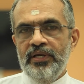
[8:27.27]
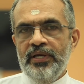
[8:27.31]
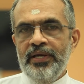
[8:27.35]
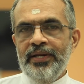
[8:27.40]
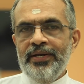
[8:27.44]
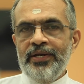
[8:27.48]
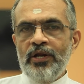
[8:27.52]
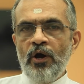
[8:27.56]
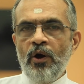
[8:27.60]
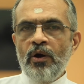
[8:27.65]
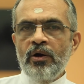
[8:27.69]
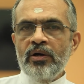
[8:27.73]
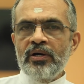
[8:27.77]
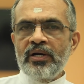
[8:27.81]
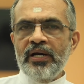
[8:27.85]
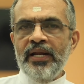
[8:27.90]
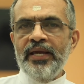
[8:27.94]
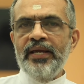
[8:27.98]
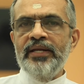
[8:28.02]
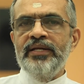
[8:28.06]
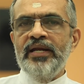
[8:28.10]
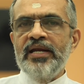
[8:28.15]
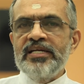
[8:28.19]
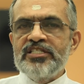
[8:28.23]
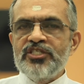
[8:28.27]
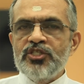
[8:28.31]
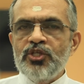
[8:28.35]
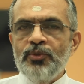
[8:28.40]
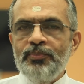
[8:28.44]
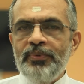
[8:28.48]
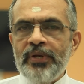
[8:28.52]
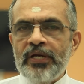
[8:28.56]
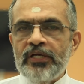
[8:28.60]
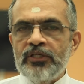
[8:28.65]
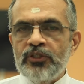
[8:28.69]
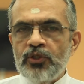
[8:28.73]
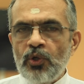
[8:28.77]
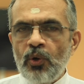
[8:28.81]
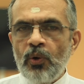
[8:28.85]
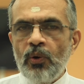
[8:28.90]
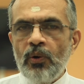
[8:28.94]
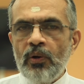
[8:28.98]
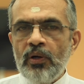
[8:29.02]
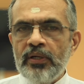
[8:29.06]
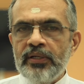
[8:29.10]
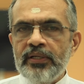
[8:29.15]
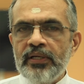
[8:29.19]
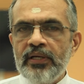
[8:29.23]
No clay needs to be
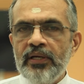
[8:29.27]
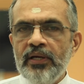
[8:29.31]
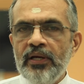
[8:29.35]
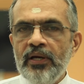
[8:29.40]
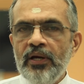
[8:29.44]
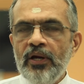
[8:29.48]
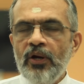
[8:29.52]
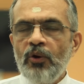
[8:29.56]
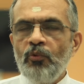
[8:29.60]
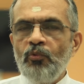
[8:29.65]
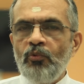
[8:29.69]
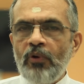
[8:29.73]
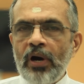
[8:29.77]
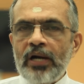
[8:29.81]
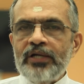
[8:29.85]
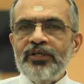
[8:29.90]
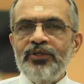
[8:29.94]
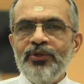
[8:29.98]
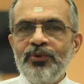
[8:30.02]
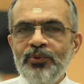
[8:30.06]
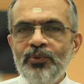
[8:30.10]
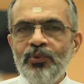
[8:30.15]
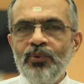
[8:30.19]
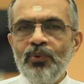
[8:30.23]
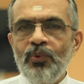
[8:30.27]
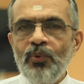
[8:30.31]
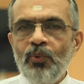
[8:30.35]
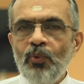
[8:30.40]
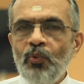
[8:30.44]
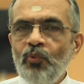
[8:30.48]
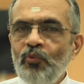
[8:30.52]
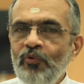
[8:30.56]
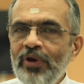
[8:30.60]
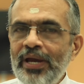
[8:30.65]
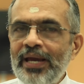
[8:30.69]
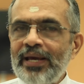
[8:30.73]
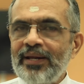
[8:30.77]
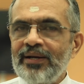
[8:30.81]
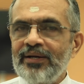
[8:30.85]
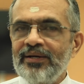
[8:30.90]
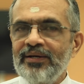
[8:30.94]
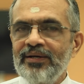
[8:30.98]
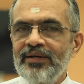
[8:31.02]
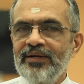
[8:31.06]
told what to do where.